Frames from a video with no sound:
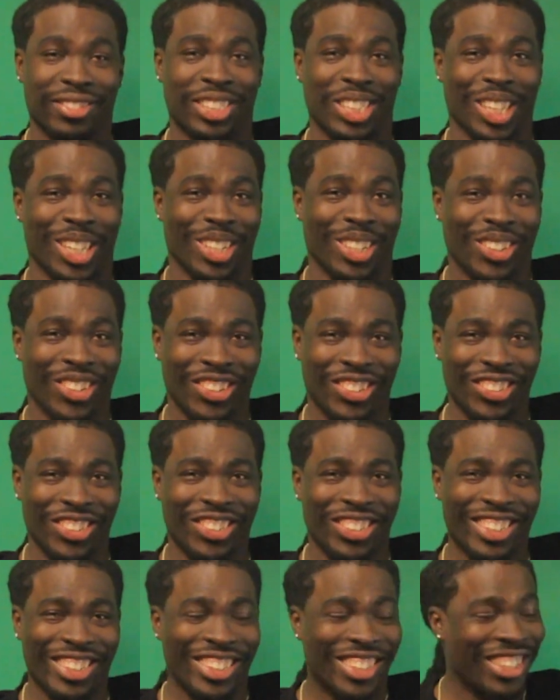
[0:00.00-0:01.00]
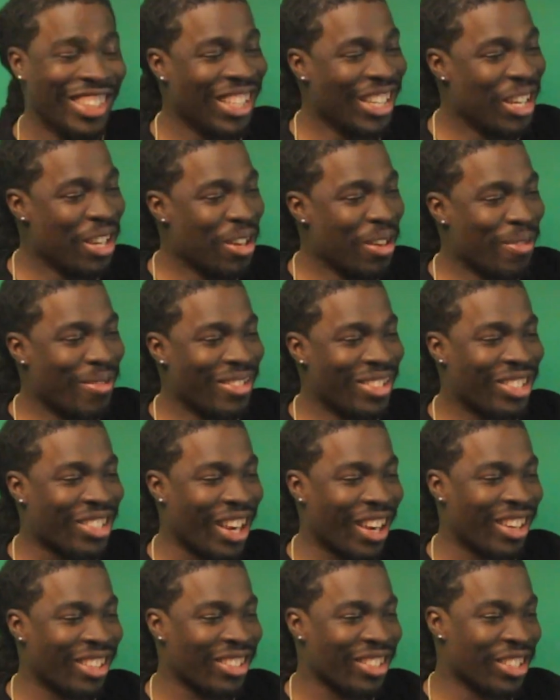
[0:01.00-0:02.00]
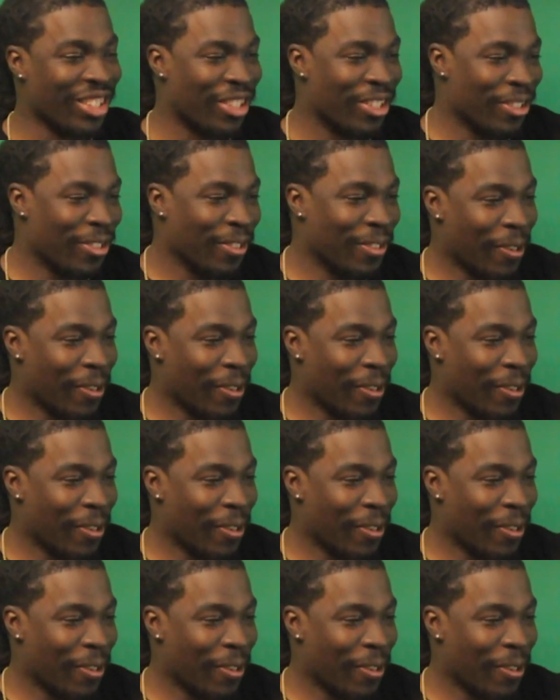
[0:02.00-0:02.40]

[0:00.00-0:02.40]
So, shout out to you.